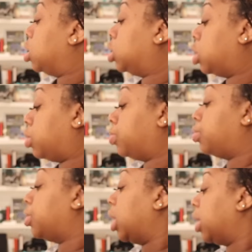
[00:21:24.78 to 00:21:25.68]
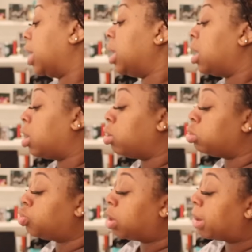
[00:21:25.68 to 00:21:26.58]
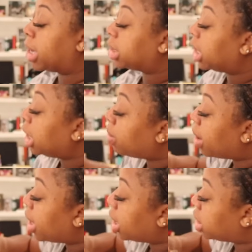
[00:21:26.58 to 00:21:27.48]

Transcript: So yeah, they needed a new toy box anyway.